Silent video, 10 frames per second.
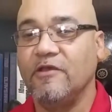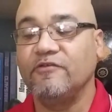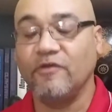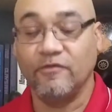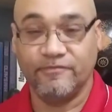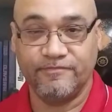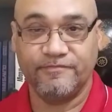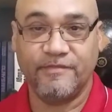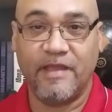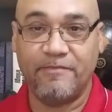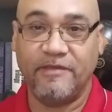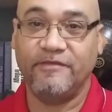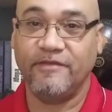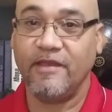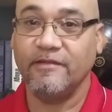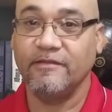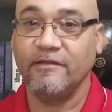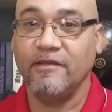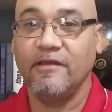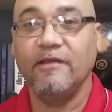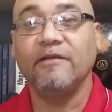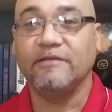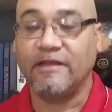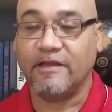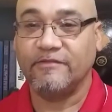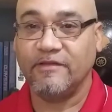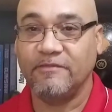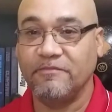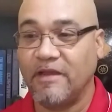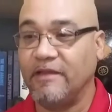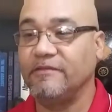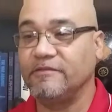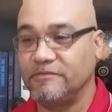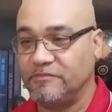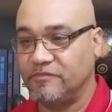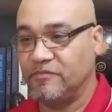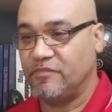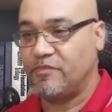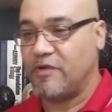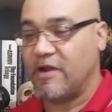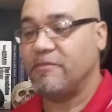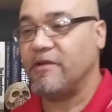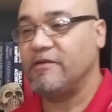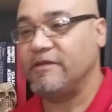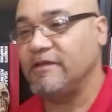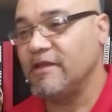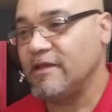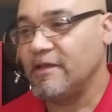So, that being said, like I said, my primary